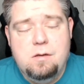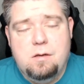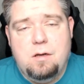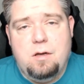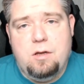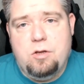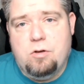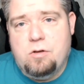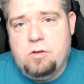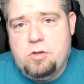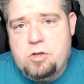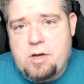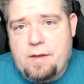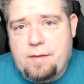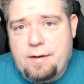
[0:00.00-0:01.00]
You can
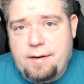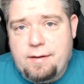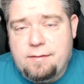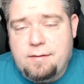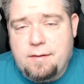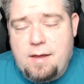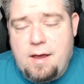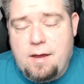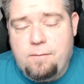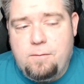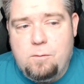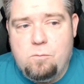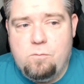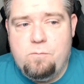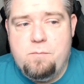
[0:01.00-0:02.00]
check the link to that.
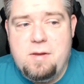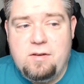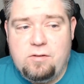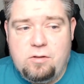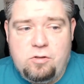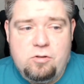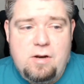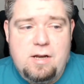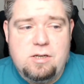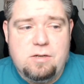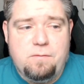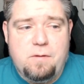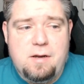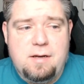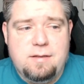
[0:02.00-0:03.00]
If you missed the
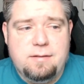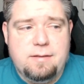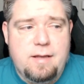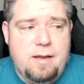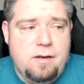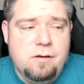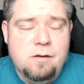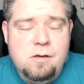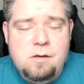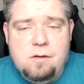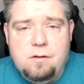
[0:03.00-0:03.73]
strategy phase, then